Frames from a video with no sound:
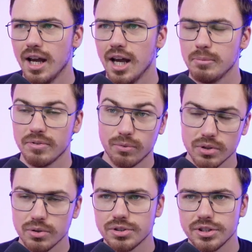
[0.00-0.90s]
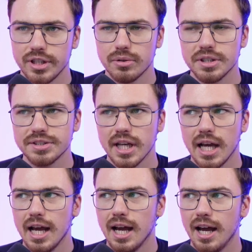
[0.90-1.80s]
before those eras,
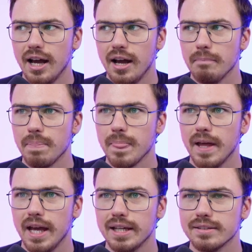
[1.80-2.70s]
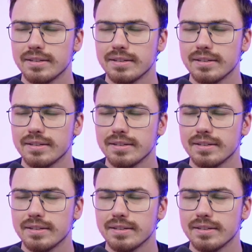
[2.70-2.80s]
and